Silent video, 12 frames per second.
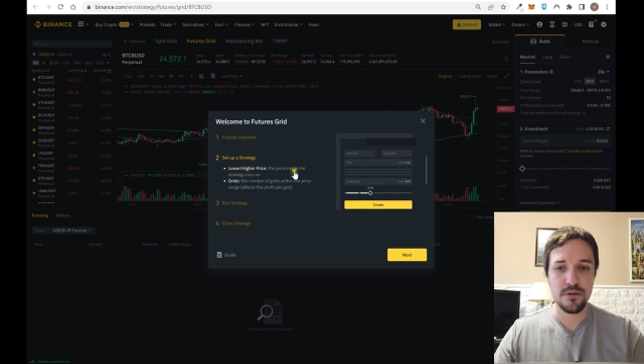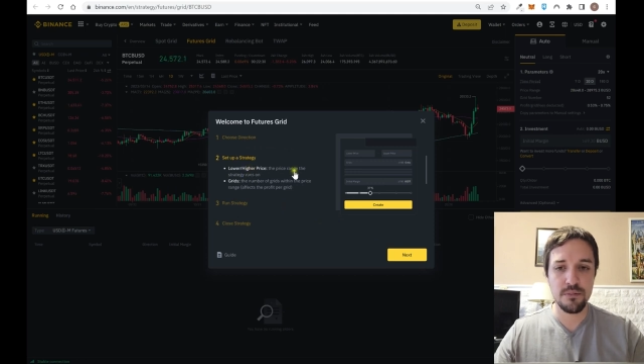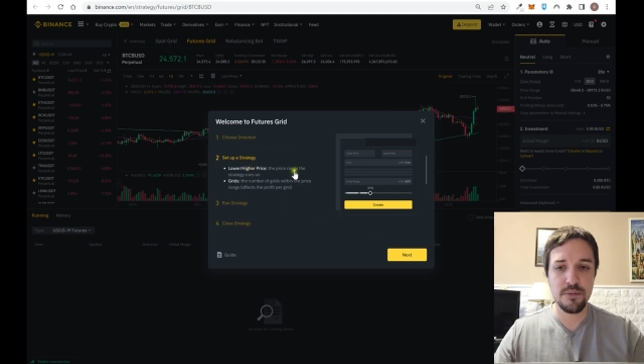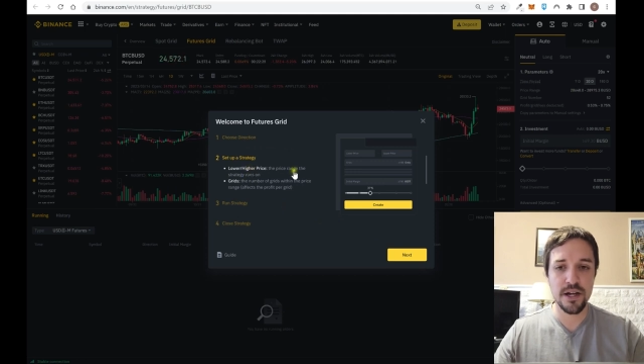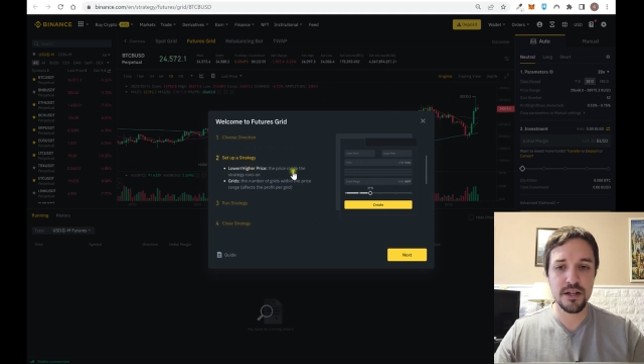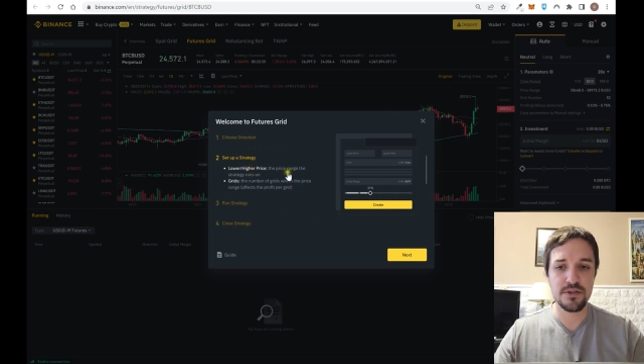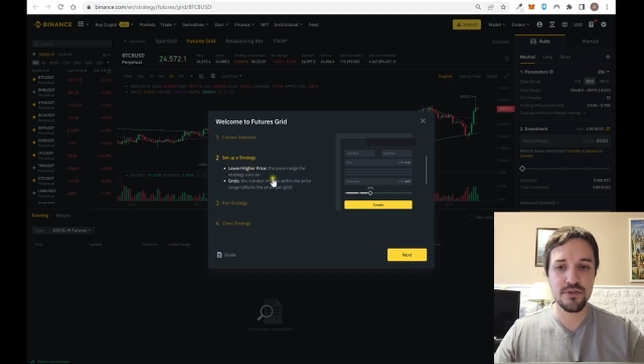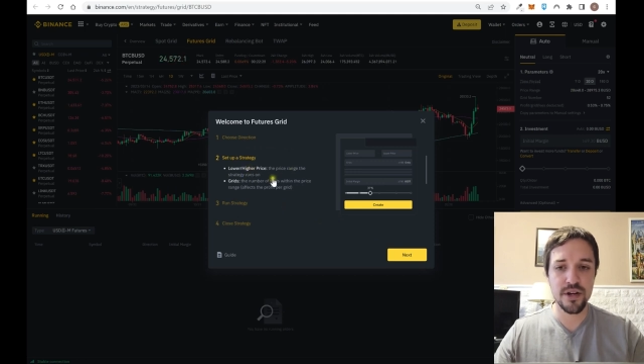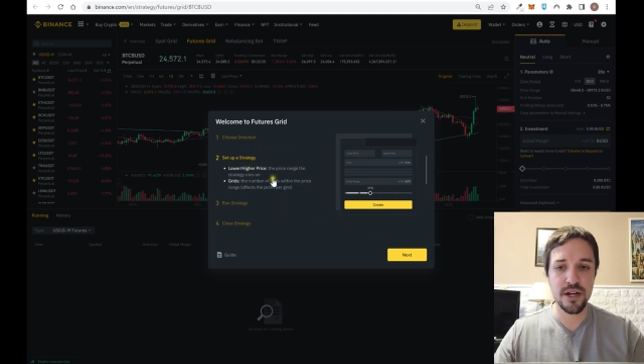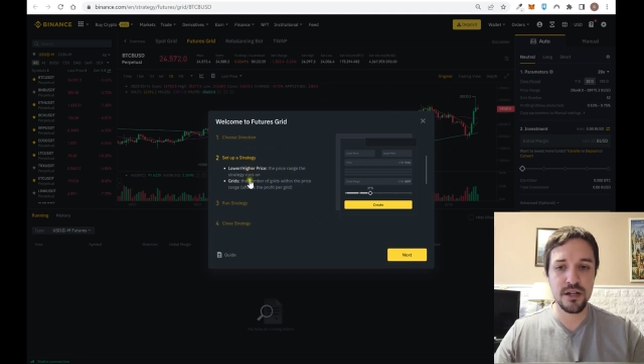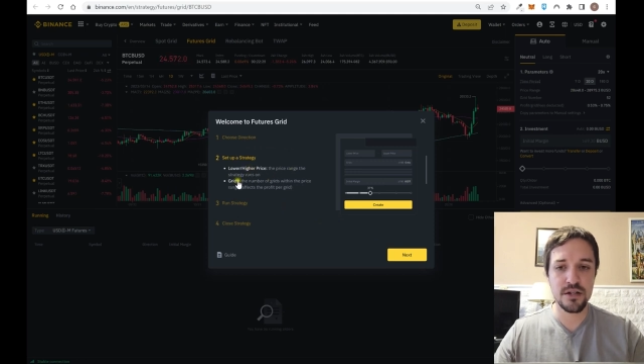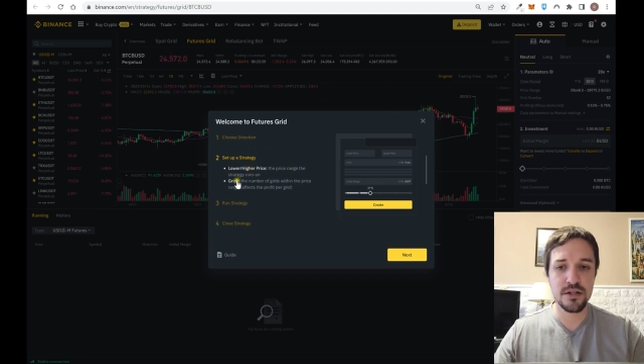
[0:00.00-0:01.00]
the price
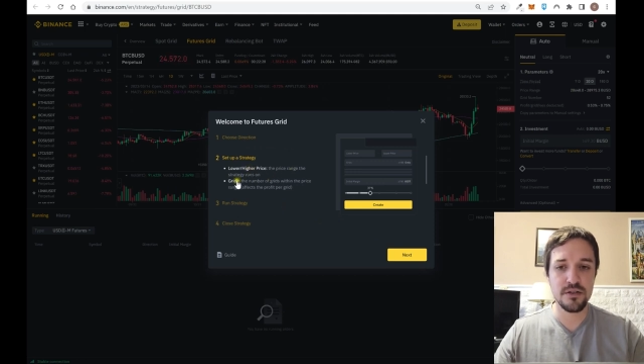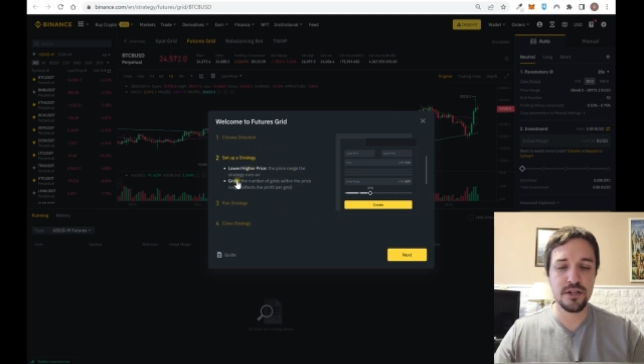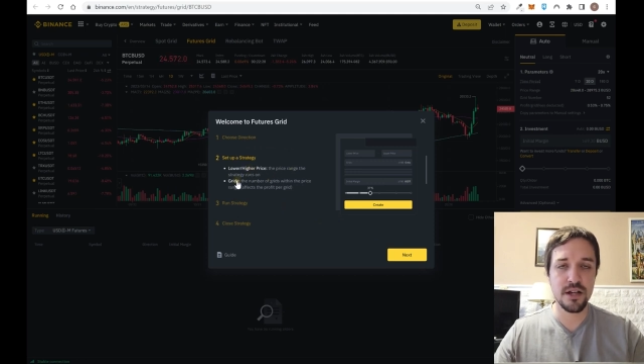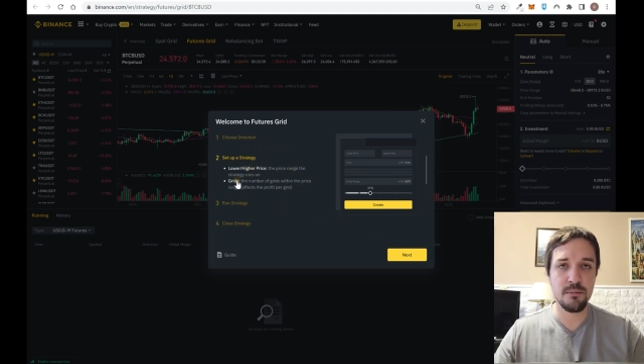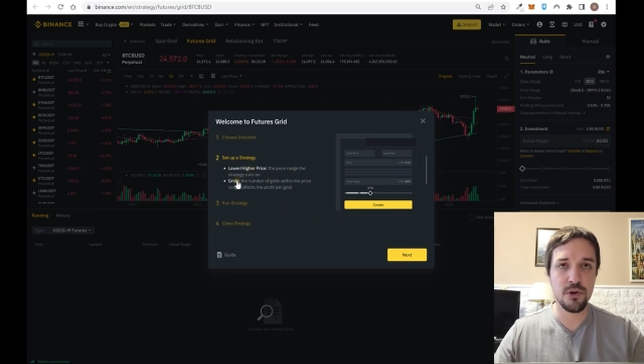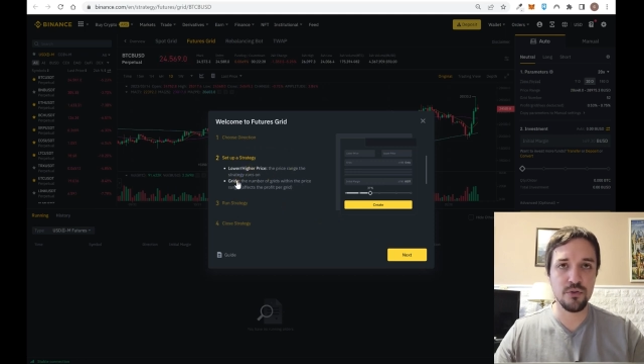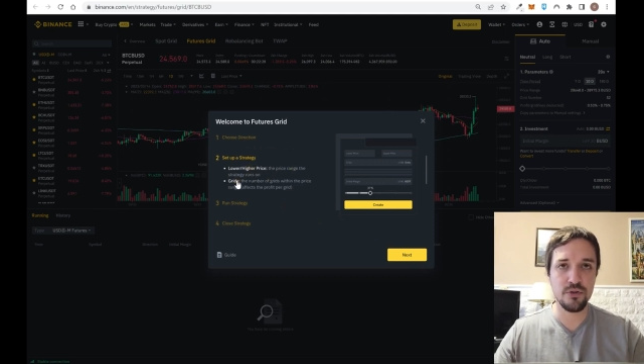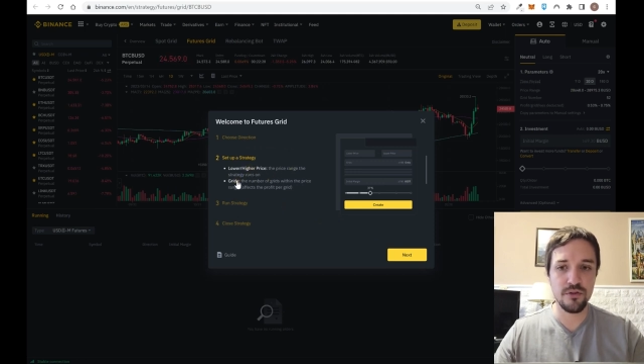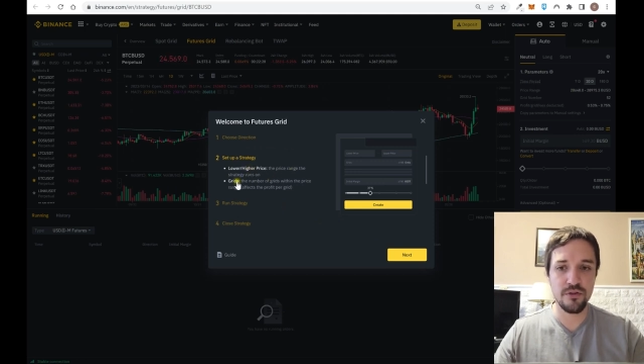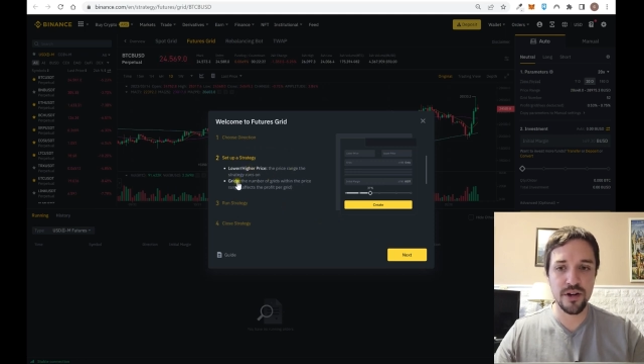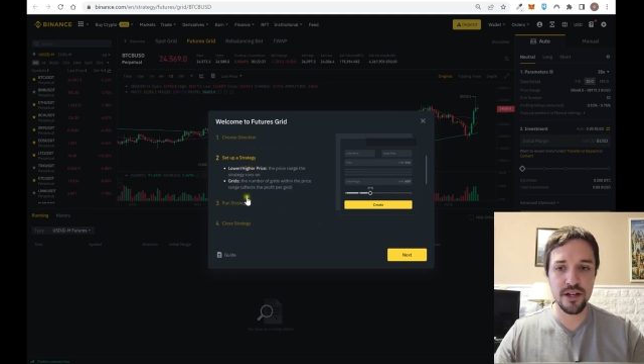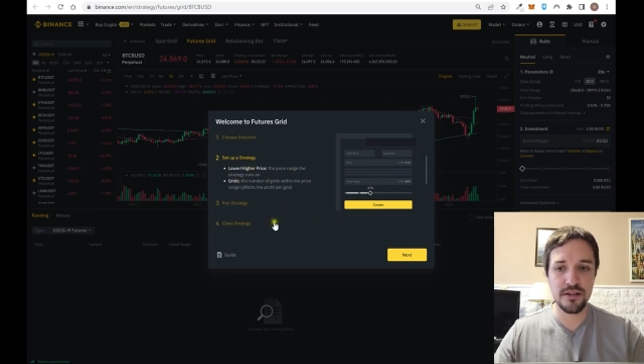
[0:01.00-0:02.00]
range, the amount
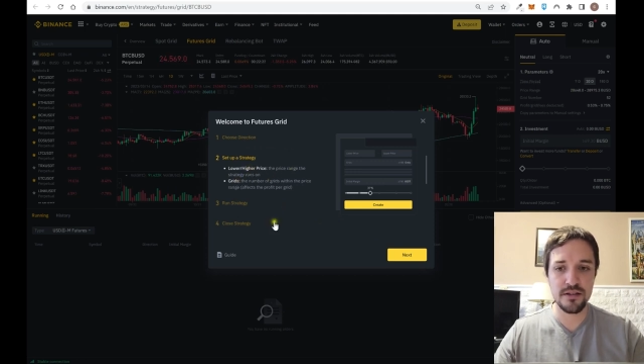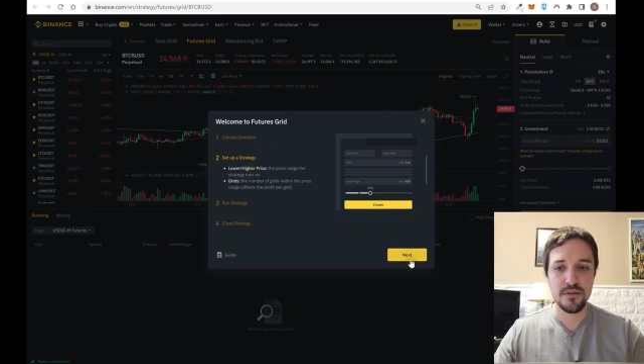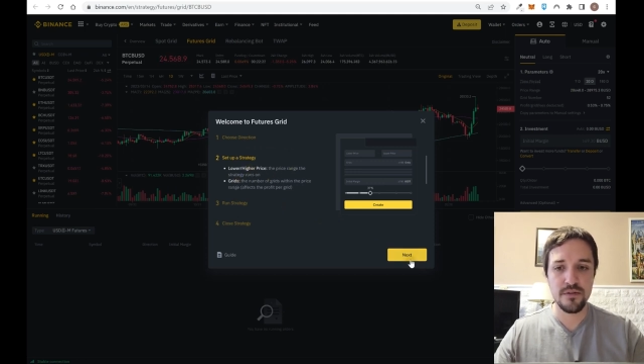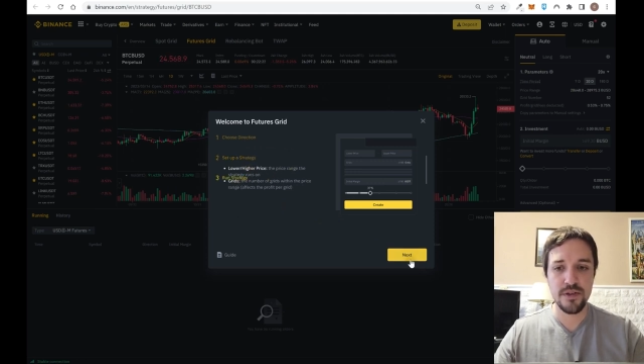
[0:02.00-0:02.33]
of grids.